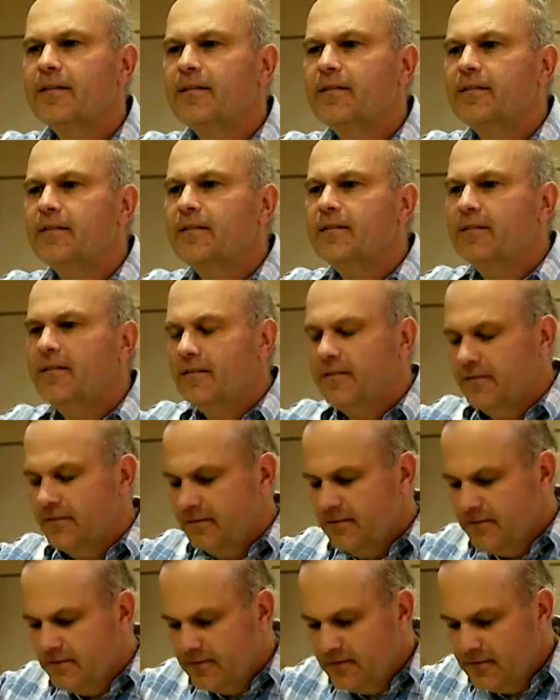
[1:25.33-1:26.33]
sheep.
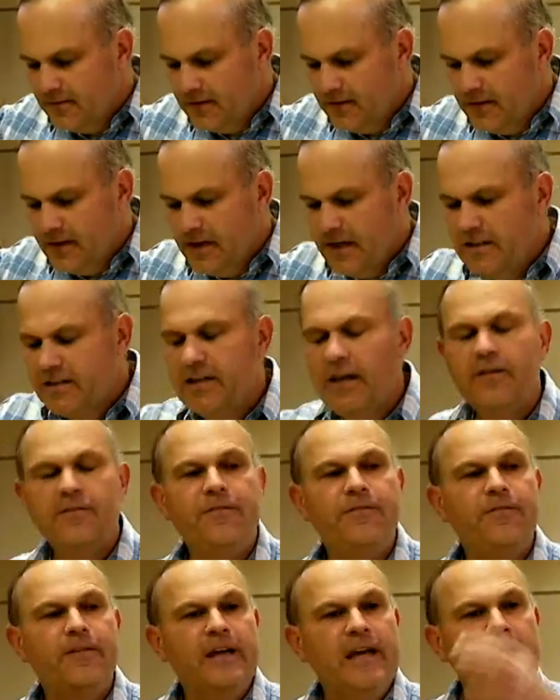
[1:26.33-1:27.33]
He said,
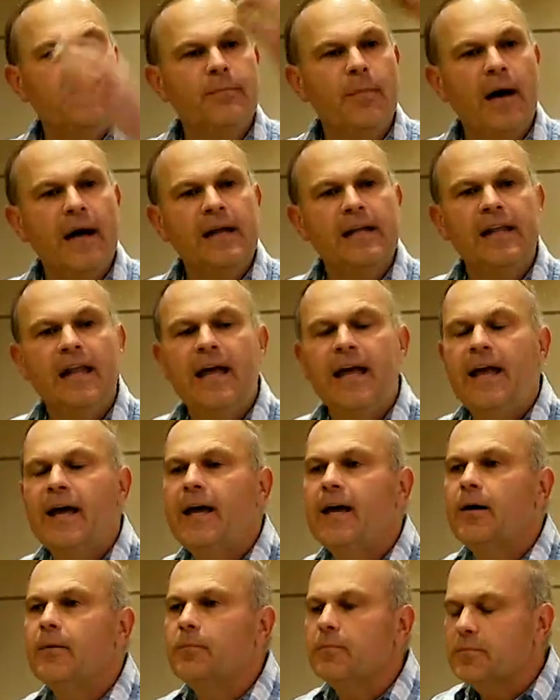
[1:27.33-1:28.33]
Feed my
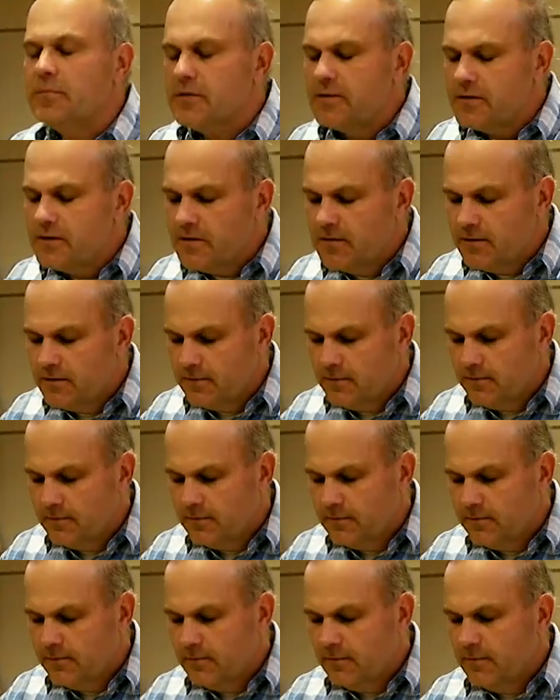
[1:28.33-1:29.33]
lambs.
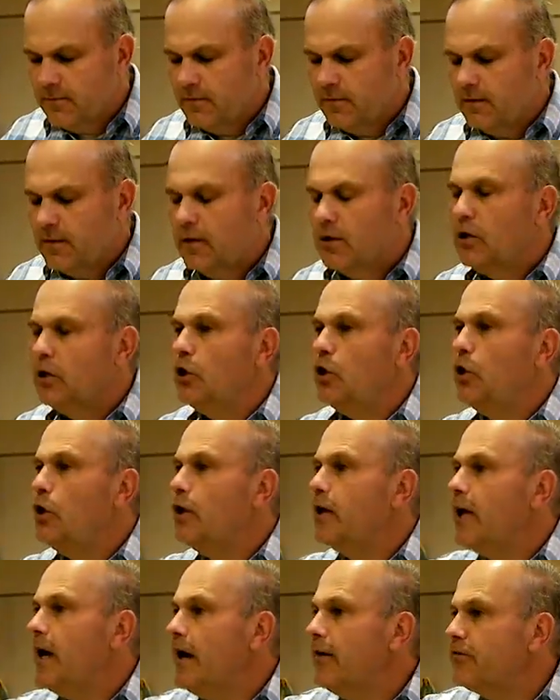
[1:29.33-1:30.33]
Feed my
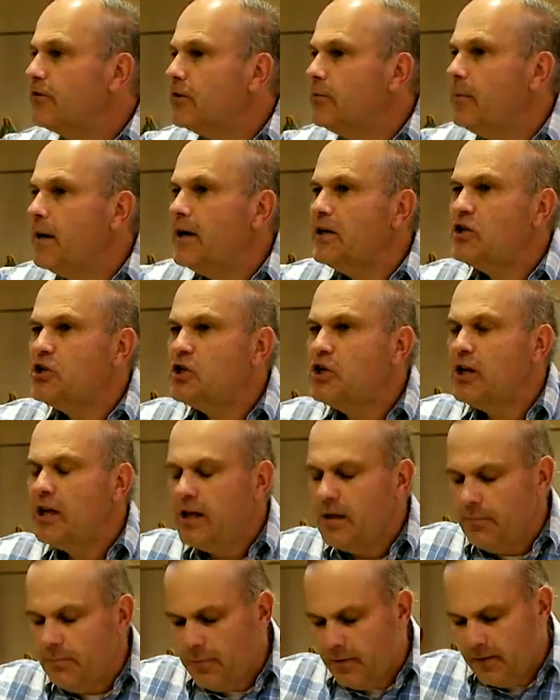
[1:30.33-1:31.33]
Look after my
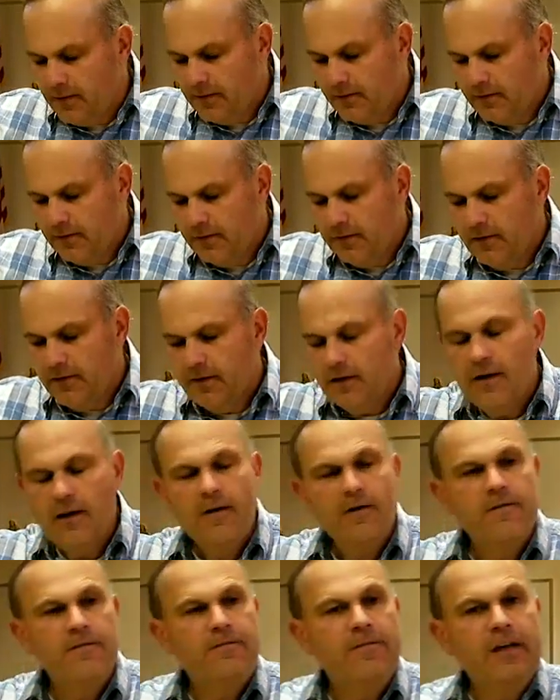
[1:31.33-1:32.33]
sheep.
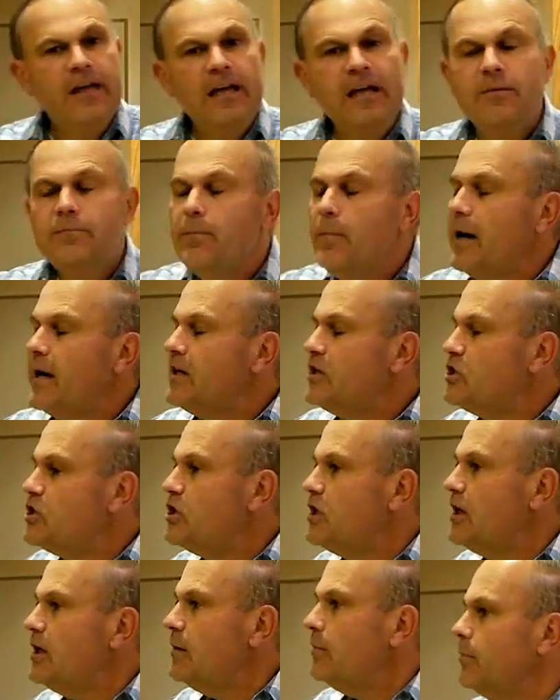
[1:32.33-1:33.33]
Feed my
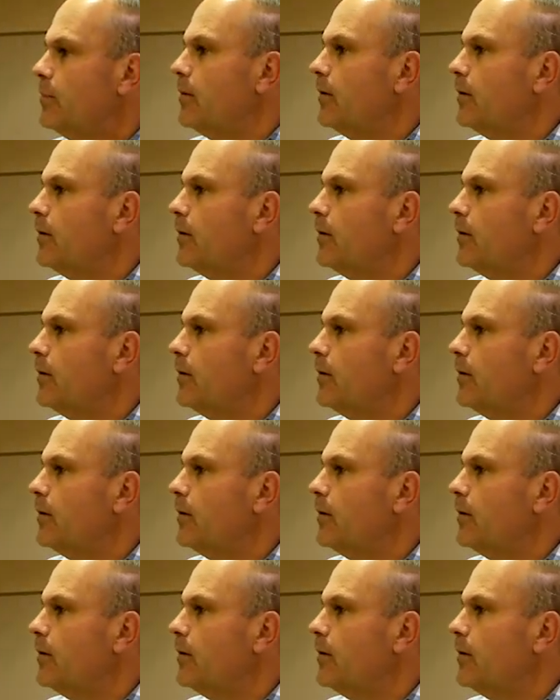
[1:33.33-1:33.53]
sheep.